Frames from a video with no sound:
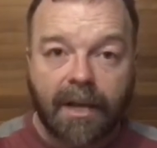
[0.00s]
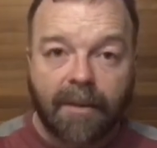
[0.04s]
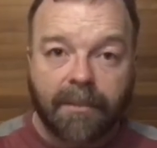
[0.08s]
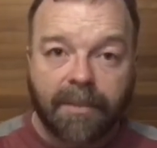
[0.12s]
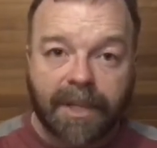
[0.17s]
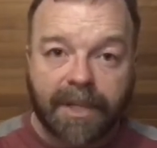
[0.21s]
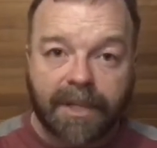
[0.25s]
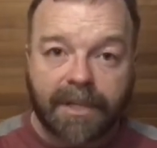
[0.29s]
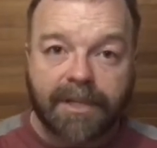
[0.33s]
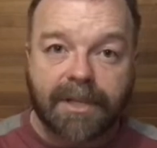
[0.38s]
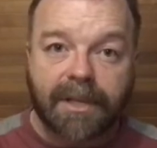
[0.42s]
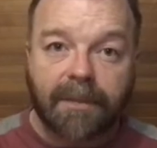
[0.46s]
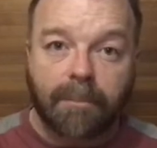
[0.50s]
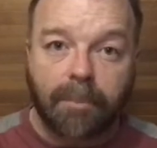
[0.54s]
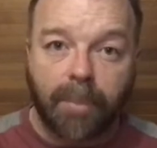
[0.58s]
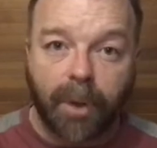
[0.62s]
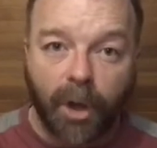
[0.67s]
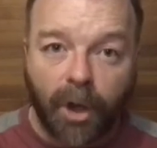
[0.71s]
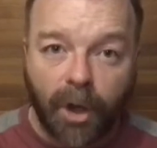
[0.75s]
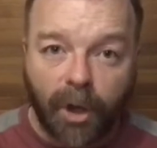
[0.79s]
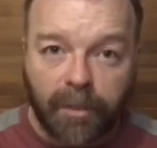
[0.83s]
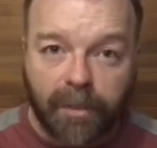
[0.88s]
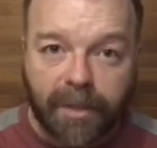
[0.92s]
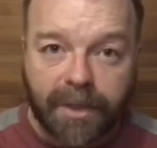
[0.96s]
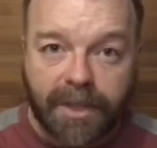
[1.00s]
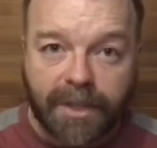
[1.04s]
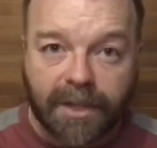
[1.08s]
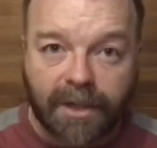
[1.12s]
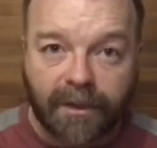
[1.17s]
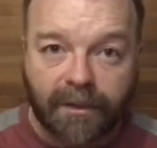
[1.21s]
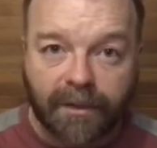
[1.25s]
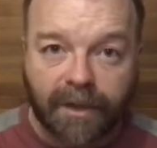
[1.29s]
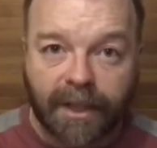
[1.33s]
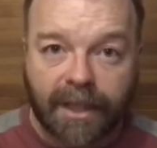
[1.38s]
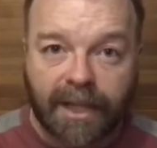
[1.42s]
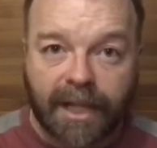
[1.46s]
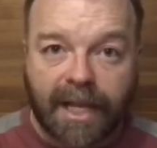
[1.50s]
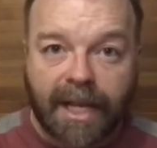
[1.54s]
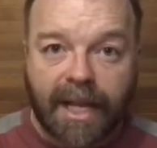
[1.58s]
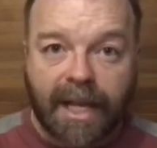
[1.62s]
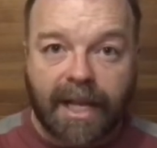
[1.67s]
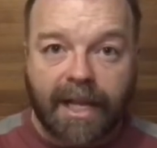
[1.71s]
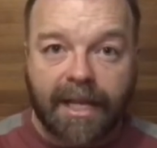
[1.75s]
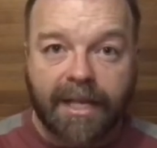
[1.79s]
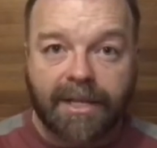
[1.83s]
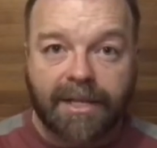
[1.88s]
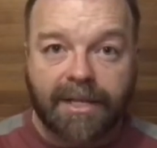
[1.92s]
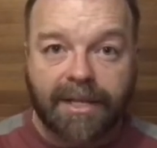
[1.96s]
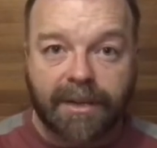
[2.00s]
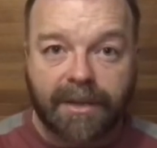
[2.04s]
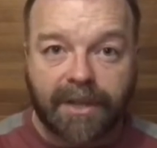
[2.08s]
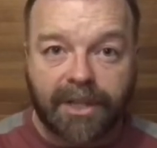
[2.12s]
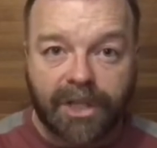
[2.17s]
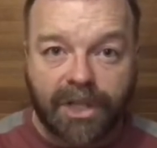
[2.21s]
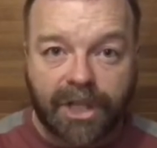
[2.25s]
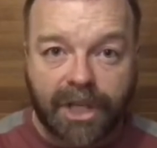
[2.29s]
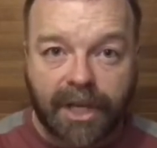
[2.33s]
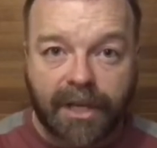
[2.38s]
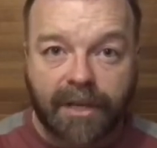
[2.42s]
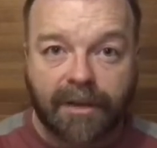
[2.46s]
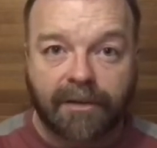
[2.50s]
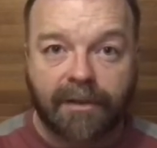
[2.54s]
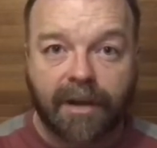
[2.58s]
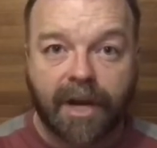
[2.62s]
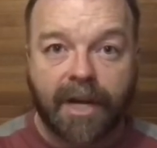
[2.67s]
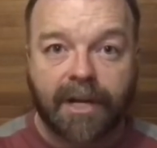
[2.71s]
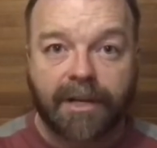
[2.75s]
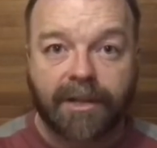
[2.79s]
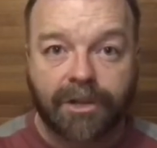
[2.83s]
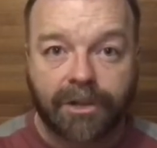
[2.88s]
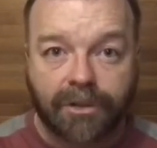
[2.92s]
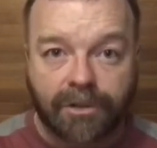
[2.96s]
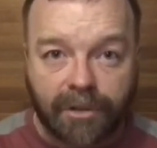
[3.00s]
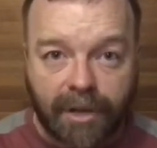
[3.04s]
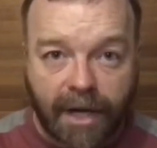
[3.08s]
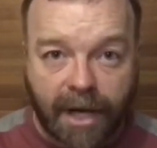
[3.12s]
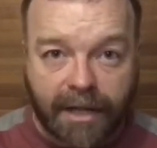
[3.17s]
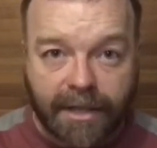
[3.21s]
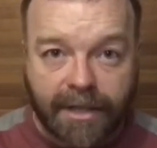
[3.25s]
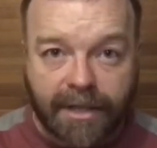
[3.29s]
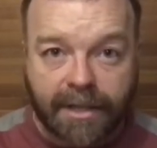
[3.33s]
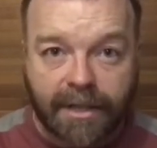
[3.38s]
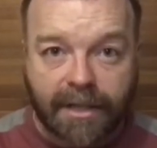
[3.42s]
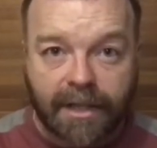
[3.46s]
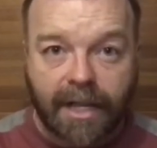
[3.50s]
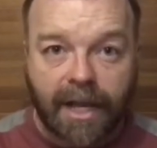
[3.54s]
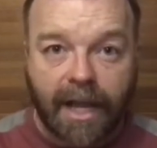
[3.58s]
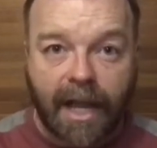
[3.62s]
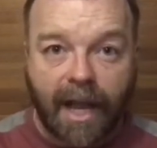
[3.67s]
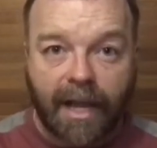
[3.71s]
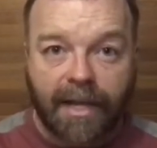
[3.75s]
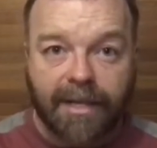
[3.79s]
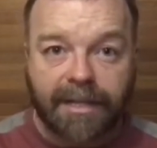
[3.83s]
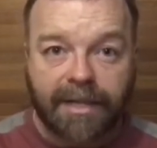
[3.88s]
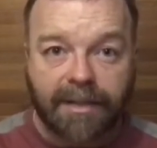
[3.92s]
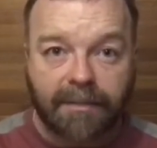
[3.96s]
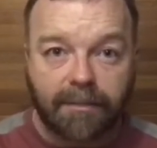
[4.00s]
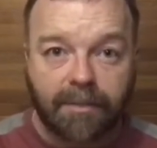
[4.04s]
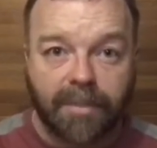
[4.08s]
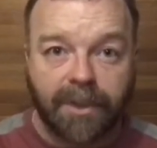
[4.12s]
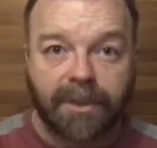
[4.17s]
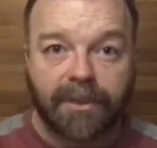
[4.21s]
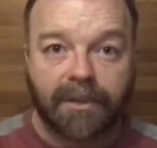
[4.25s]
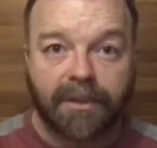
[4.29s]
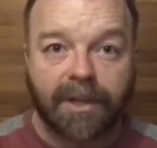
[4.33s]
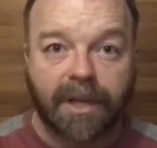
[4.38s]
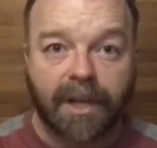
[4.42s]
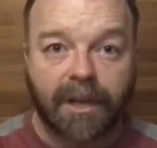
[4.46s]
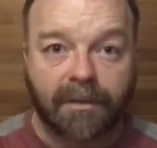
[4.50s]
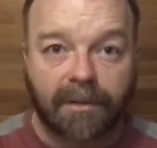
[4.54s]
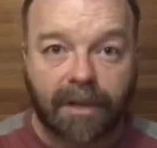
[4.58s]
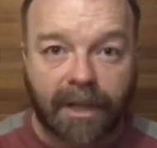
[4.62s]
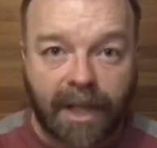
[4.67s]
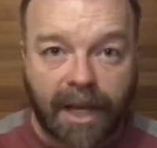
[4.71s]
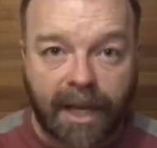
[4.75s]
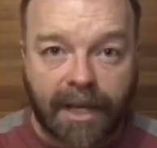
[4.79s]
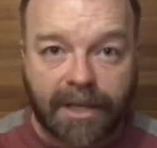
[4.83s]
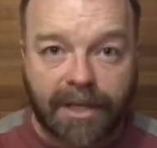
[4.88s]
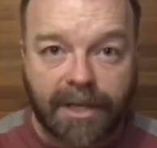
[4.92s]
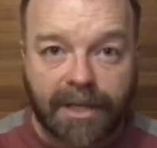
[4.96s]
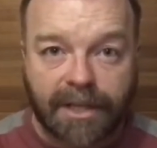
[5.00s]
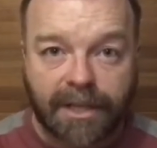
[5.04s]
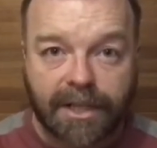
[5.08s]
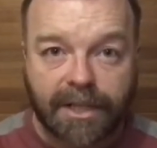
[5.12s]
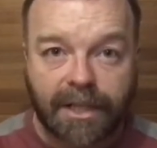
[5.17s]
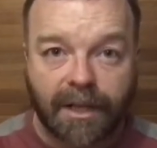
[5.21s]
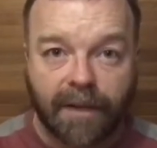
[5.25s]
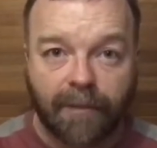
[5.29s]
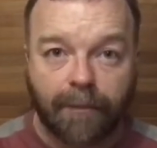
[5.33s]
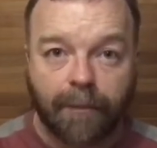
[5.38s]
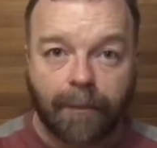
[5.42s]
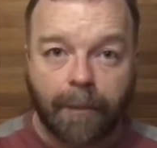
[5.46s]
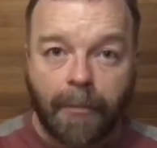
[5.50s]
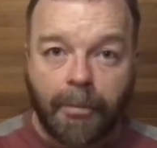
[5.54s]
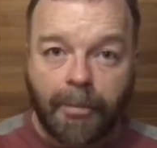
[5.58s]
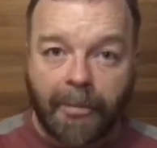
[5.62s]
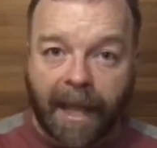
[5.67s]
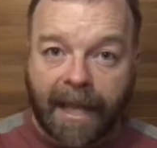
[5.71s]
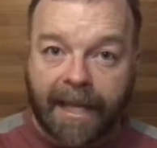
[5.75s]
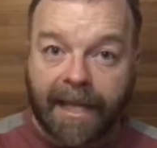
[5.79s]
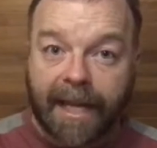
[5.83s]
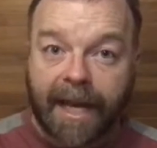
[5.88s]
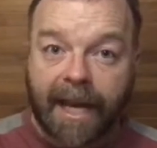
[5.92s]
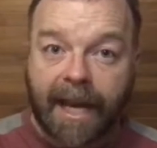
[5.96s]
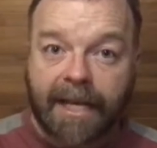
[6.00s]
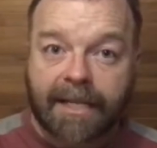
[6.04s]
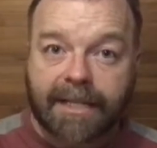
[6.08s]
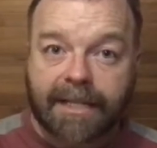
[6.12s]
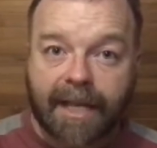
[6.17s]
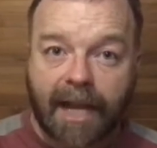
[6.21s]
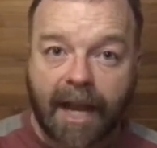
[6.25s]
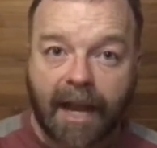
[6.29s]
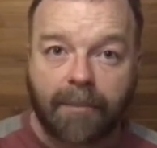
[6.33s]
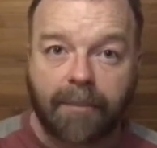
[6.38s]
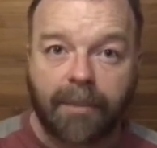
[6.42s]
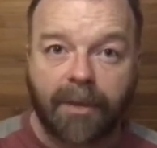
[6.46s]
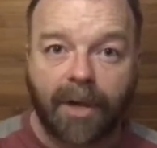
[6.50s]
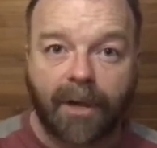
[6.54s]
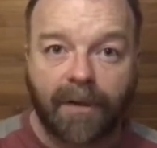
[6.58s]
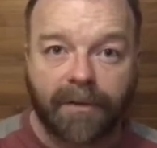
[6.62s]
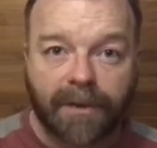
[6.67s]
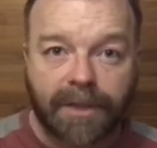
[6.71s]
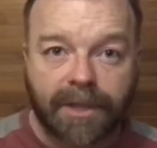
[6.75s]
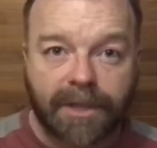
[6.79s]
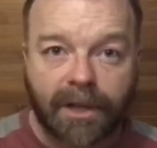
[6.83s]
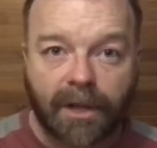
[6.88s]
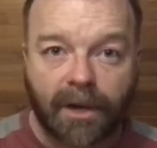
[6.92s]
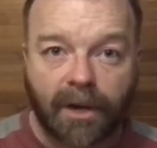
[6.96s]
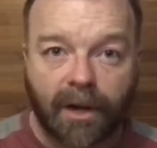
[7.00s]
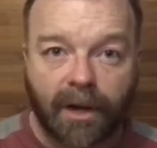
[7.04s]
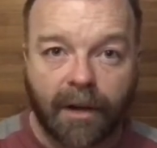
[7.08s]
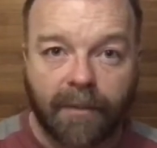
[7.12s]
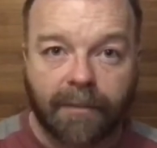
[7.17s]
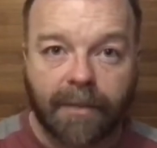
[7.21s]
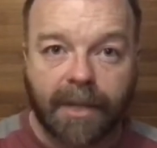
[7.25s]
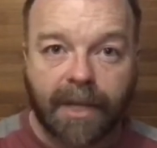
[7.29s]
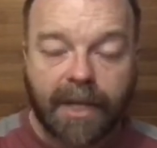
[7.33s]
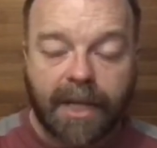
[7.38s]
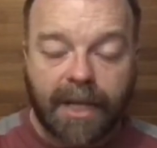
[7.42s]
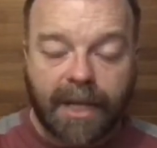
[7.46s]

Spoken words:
because the purpose of it is to generate trust and to build a relationship. And that has to happen over time.